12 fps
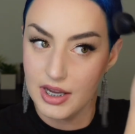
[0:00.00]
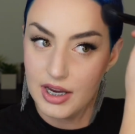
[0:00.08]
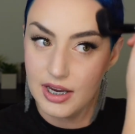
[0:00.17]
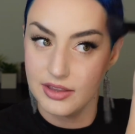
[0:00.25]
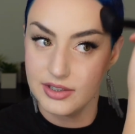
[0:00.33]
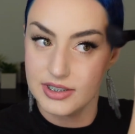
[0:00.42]

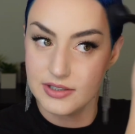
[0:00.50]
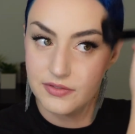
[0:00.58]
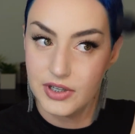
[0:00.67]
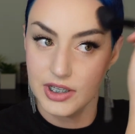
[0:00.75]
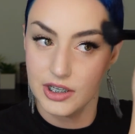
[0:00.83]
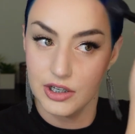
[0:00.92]
in this
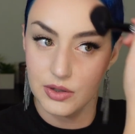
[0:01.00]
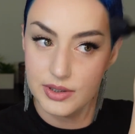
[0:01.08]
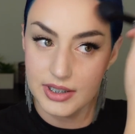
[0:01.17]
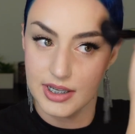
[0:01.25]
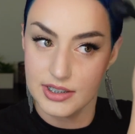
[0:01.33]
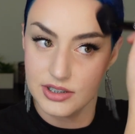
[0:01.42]
video in
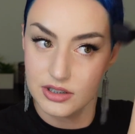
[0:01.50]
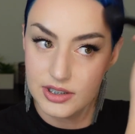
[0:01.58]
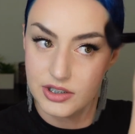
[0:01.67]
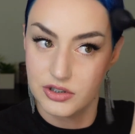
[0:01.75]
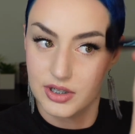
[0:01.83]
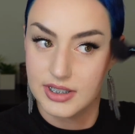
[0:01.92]
case you're
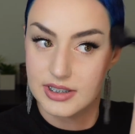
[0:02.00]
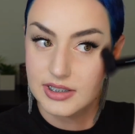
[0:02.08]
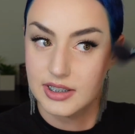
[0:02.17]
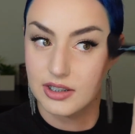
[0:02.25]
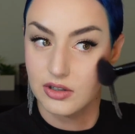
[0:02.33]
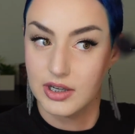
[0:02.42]

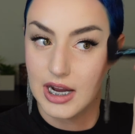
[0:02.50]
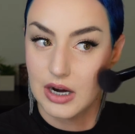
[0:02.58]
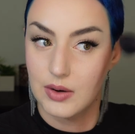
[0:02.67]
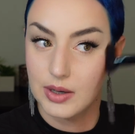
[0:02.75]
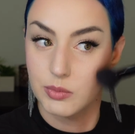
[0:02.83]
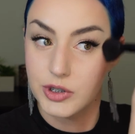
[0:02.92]
interested on how
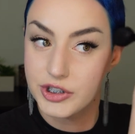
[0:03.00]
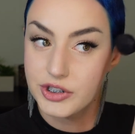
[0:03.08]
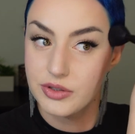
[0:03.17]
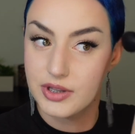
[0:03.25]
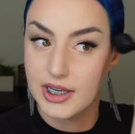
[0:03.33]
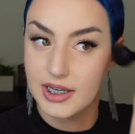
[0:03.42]
I would
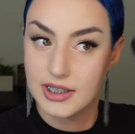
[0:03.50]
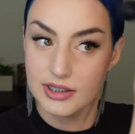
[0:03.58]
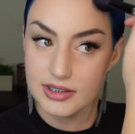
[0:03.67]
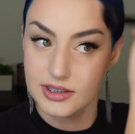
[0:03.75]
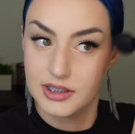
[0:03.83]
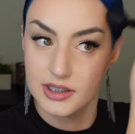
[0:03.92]
do that